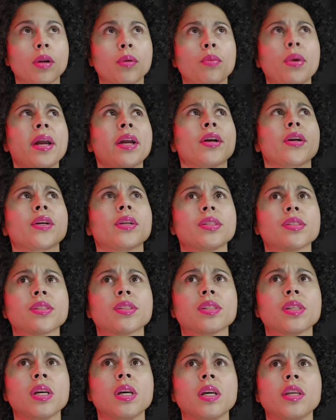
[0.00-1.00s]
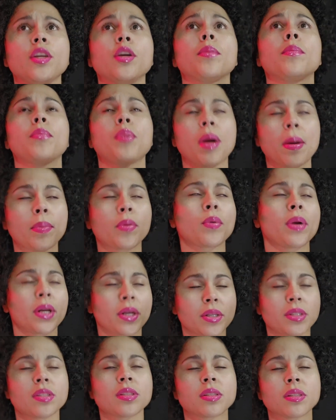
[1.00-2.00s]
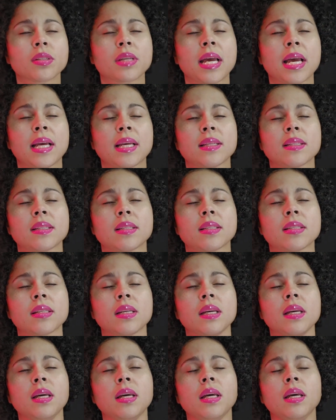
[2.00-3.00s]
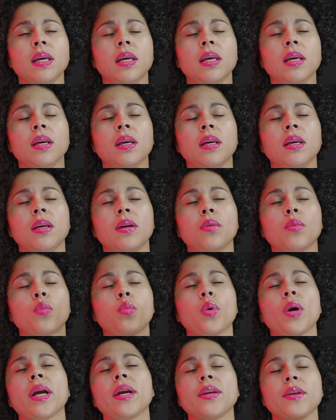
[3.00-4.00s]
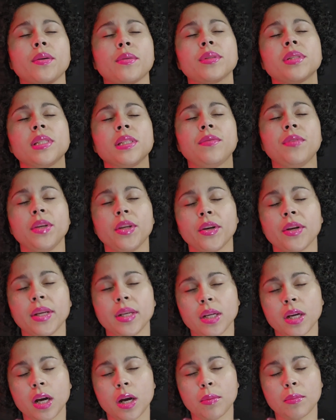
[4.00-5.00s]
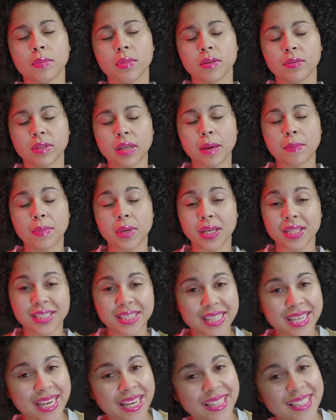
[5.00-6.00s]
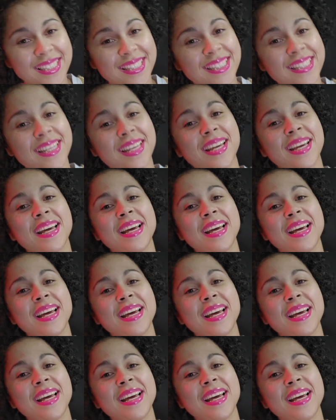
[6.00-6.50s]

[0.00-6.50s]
records, your proper records as where you're receiving your income, if that makes sense.